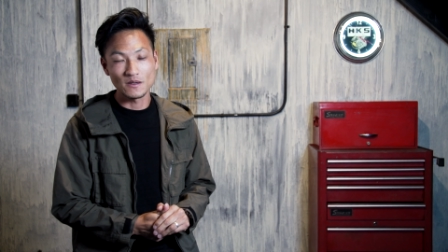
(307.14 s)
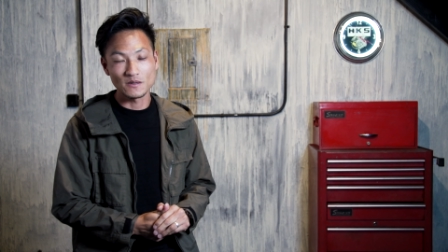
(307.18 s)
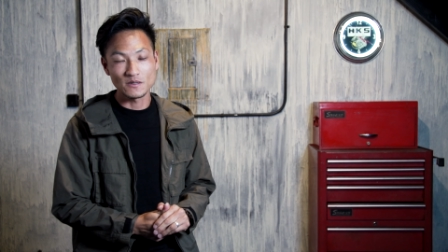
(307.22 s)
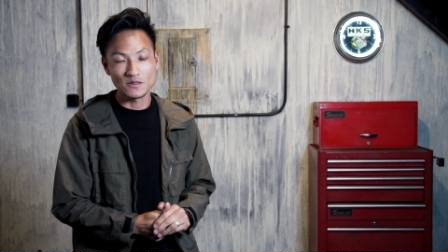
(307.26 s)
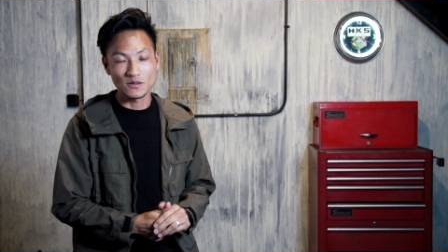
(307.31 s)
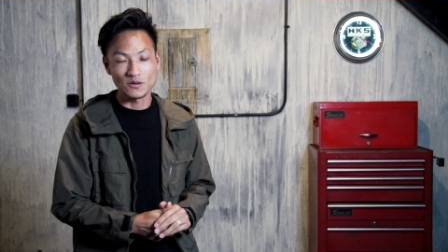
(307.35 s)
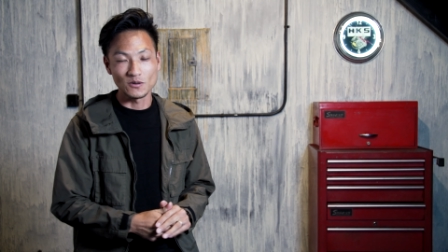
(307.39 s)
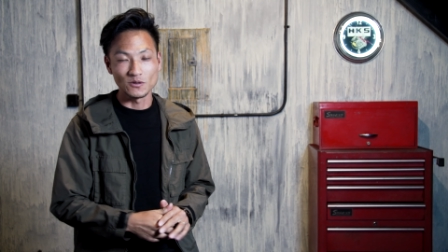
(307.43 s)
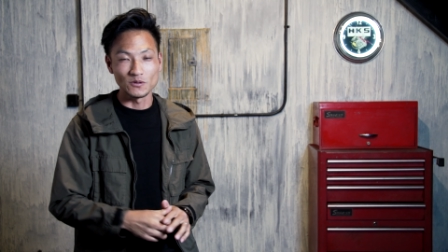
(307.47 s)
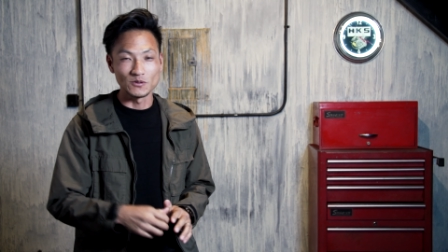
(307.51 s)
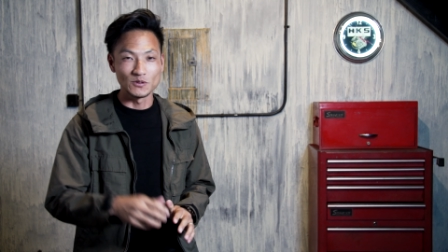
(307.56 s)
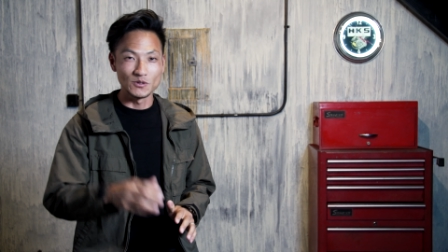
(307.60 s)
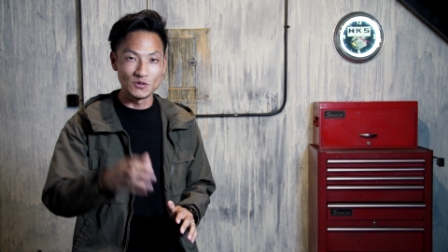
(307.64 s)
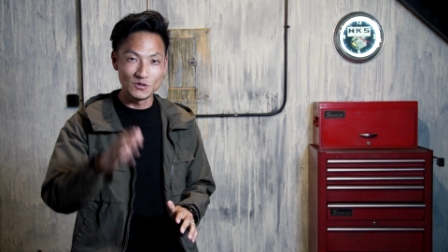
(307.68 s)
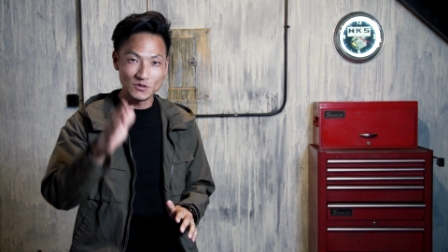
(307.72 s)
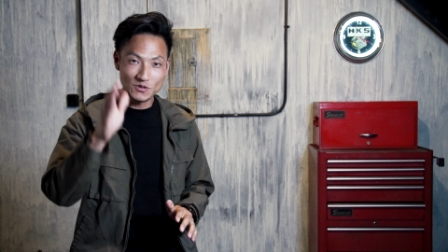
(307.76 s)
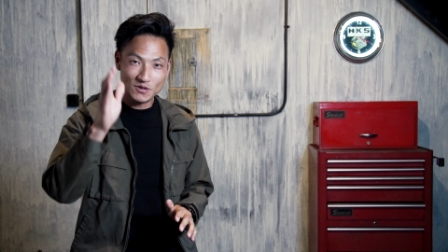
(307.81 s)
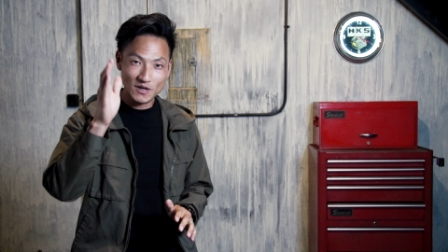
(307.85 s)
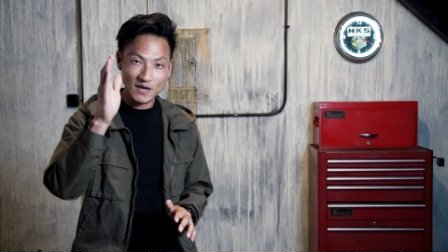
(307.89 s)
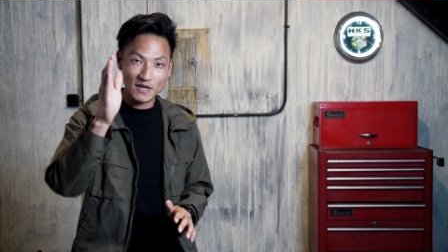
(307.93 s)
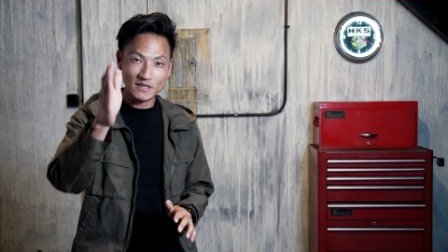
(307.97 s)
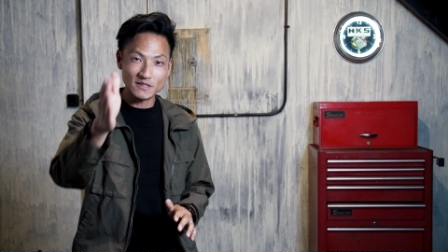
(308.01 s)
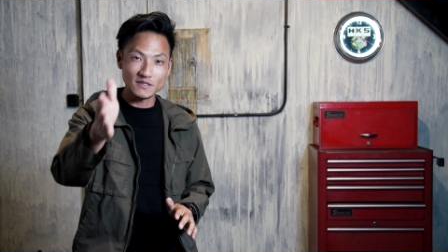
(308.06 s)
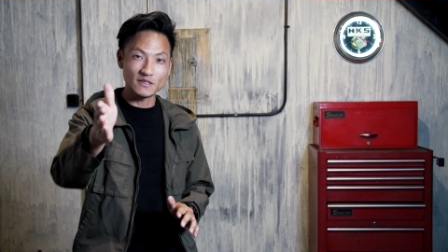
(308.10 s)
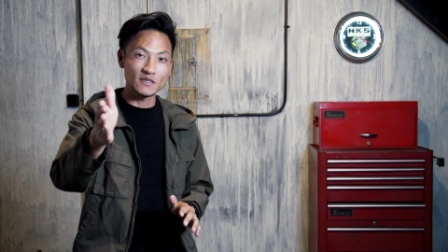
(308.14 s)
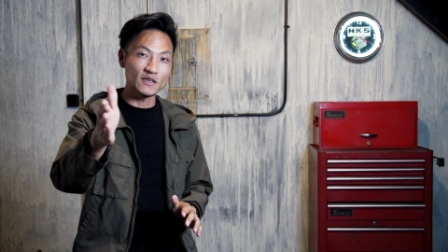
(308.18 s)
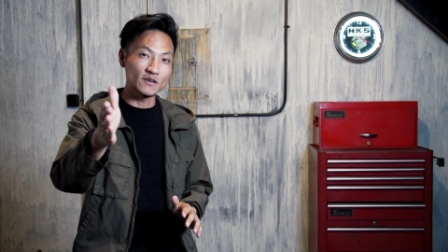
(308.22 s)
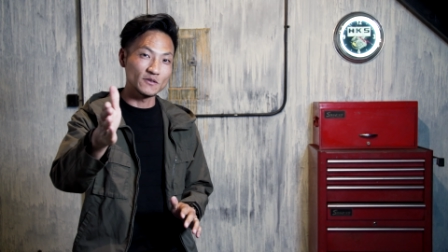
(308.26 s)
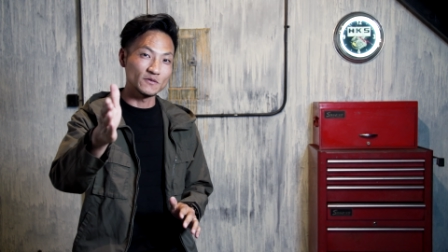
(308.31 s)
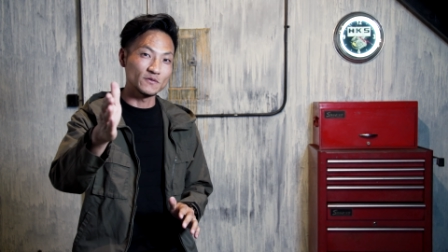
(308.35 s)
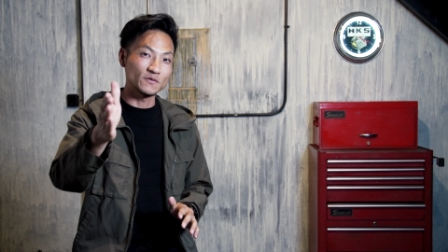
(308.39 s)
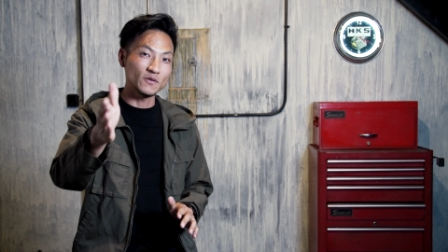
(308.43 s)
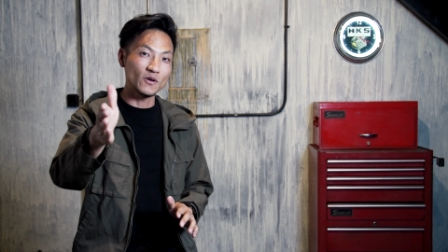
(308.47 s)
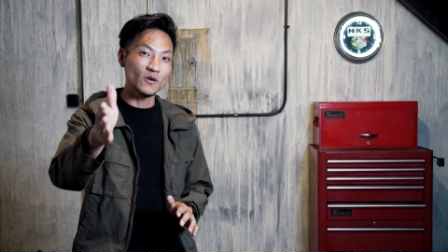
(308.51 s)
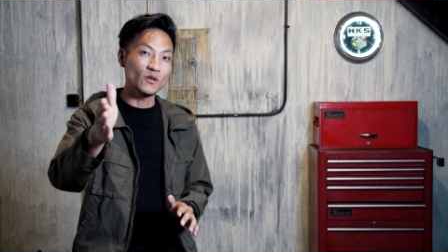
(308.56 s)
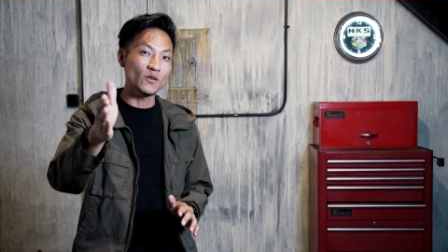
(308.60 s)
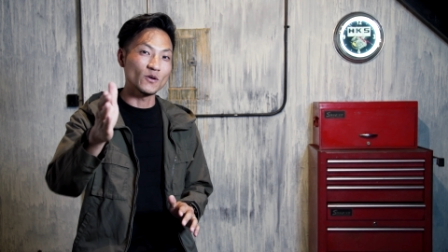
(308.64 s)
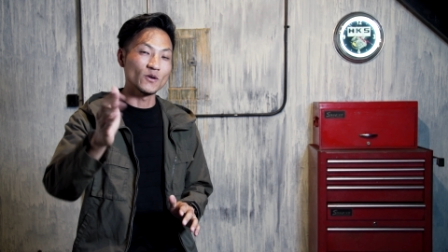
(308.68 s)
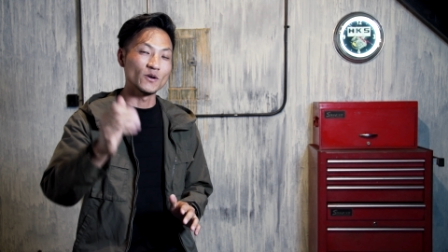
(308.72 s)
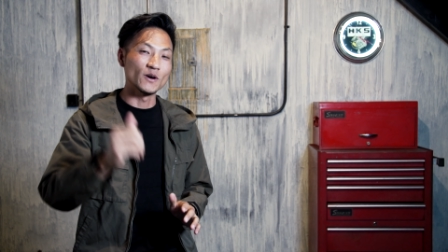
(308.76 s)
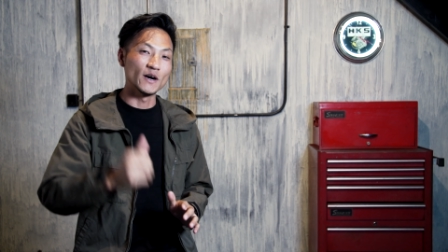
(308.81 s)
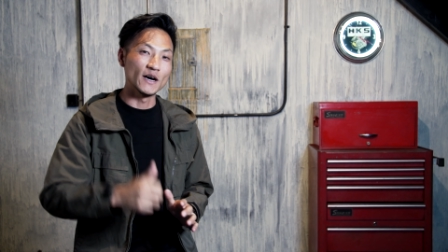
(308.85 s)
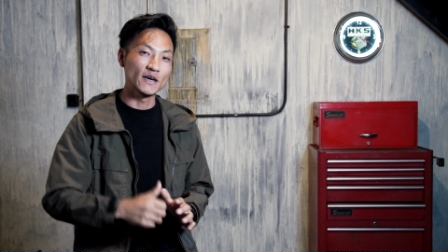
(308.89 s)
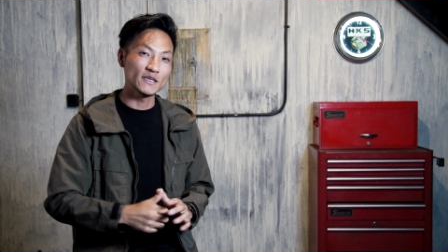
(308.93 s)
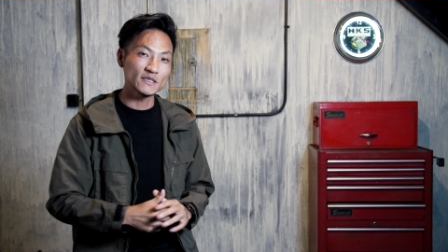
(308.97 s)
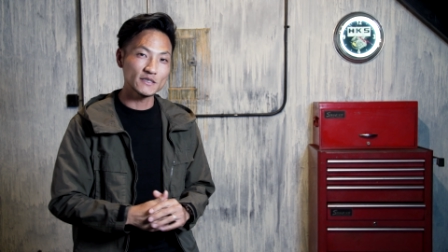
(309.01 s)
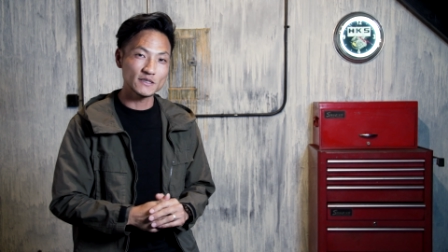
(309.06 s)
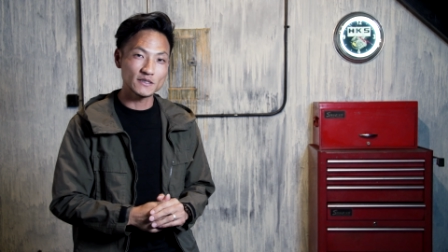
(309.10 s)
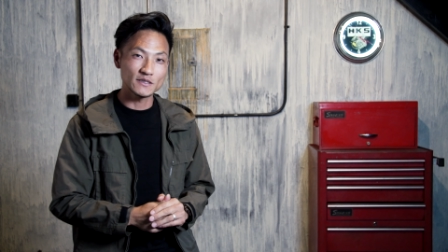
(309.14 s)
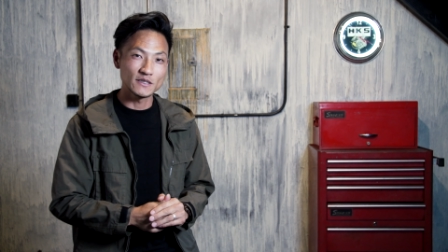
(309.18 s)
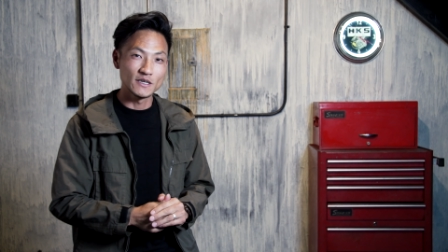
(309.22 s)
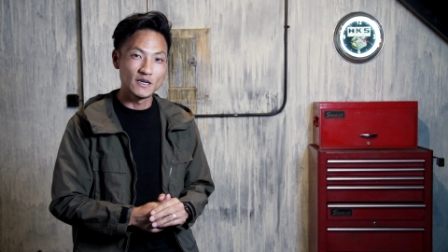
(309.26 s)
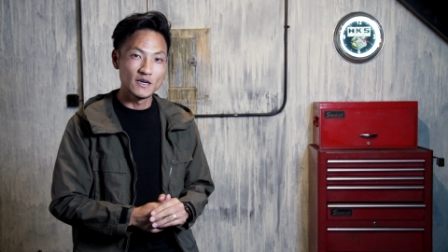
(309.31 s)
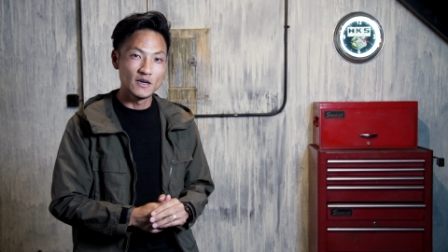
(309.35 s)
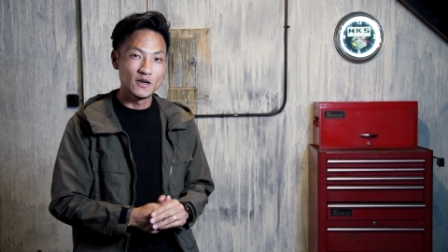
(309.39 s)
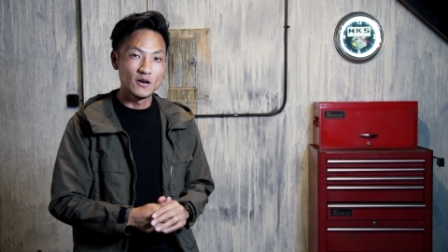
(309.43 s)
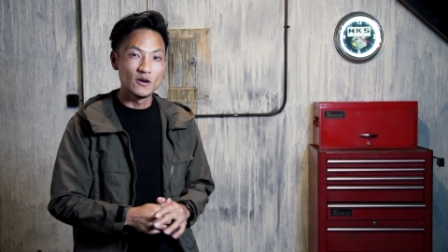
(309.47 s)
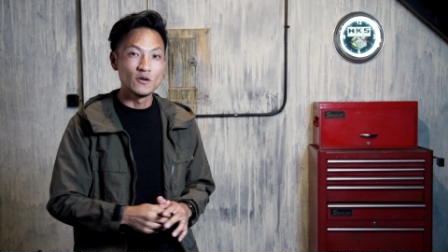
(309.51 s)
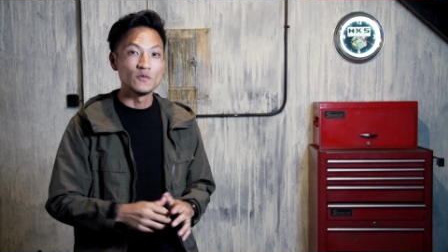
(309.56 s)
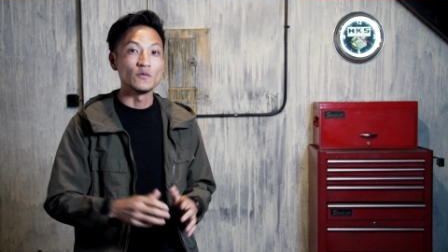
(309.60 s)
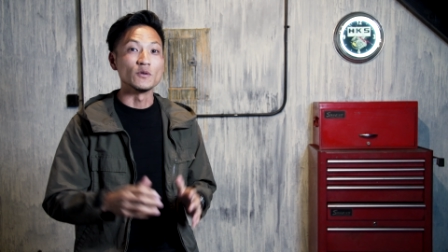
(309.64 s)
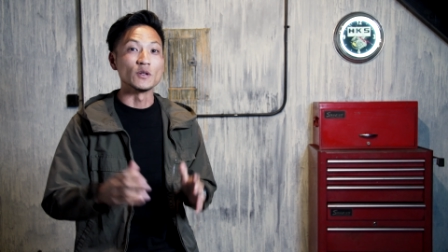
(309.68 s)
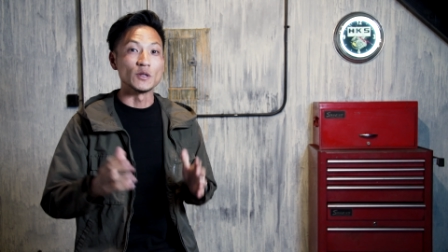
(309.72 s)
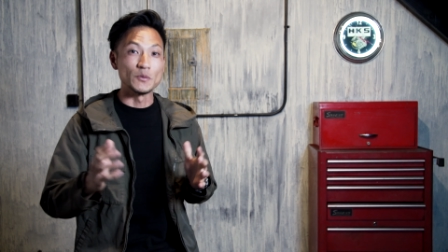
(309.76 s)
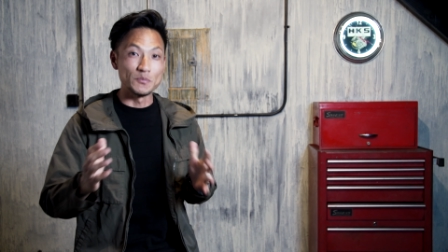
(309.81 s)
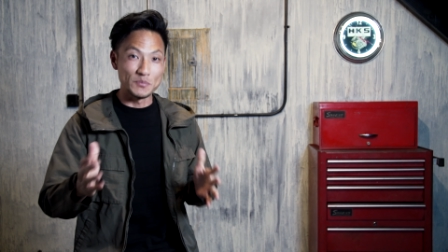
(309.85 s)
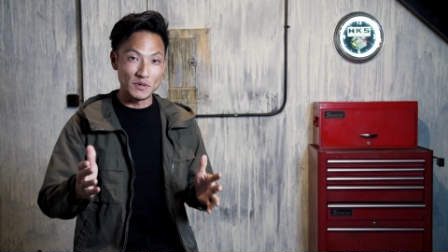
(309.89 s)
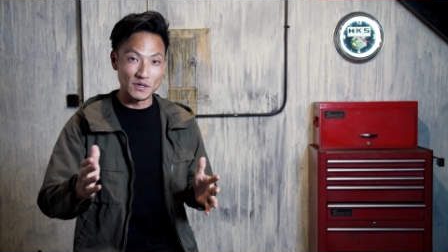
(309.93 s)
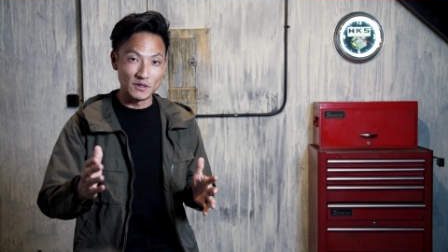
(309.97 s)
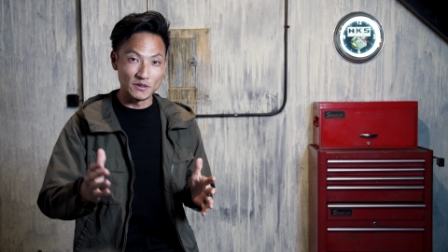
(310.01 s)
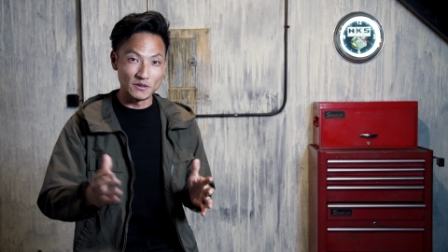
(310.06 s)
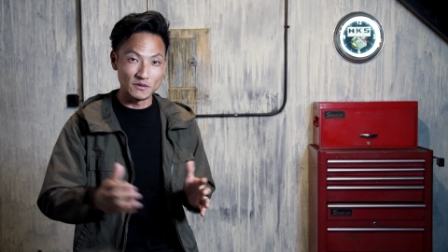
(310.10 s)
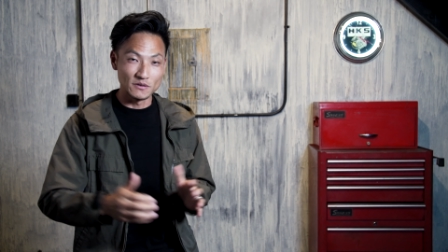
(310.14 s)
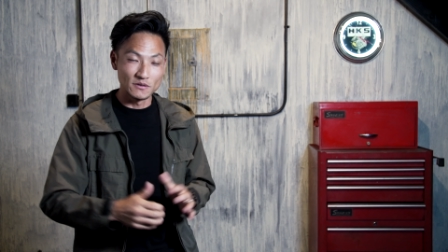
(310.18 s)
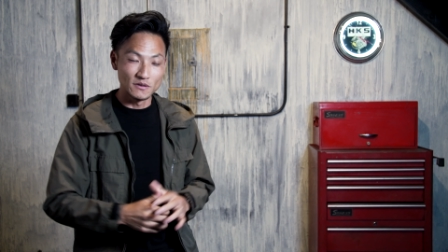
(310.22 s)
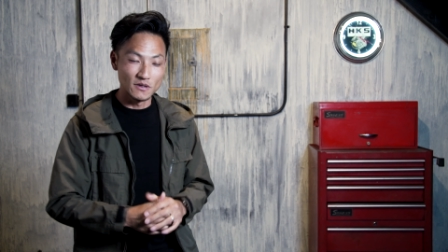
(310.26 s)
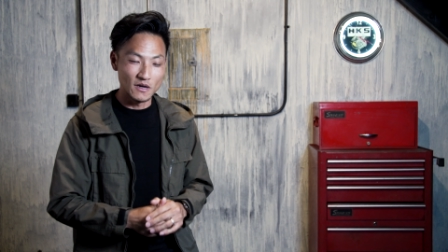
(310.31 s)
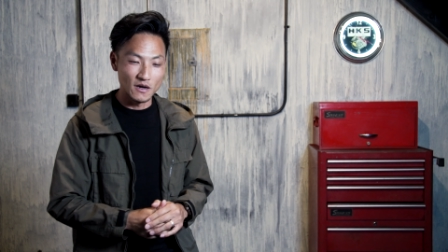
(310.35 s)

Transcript: So you guys can follow us for the build.